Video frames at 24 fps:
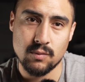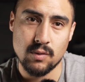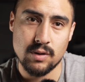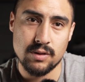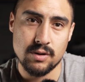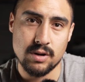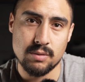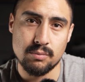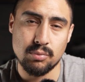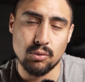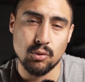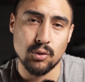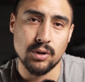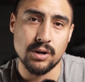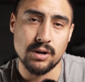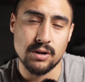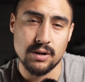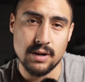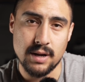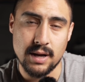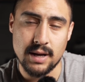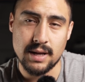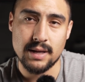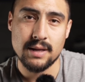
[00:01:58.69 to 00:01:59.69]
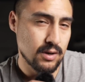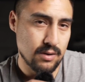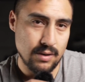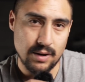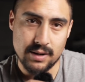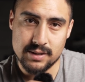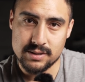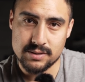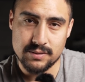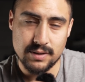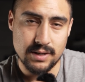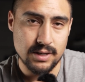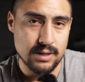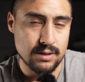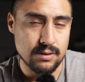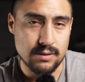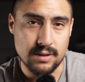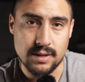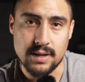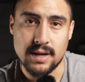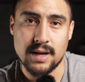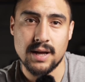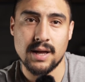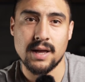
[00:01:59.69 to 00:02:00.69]
whether employed or not, incarcerated or
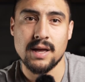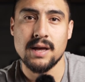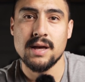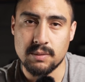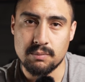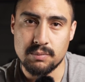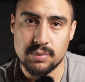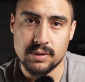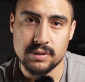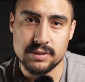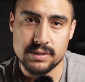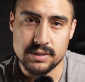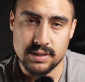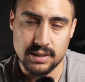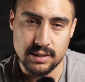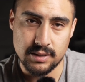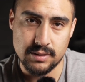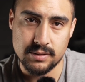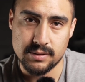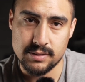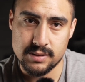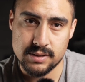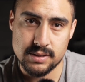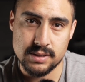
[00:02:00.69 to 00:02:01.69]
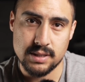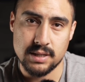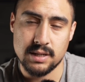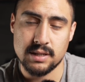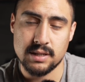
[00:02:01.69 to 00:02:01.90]
not. You can build skills in